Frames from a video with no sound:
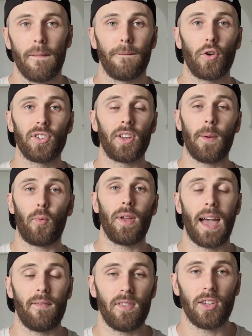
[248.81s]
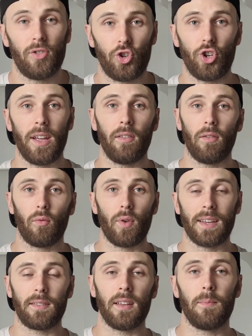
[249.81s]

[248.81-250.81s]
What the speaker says: First up, we have this shin resting